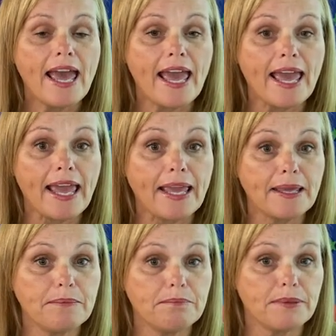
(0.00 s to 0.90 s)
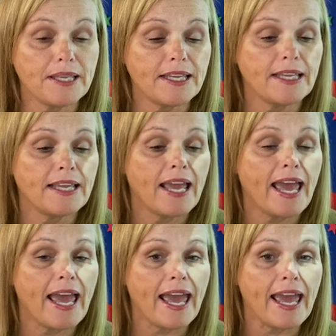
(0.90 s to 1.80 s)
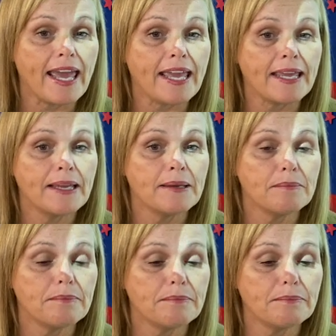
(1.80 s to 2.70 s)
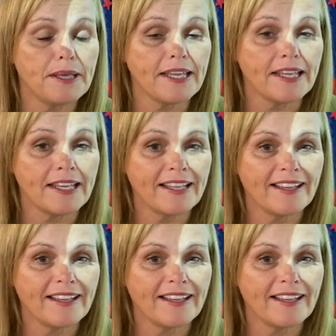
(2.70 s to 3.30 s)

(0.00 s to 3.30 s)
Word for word: A, B, A, B.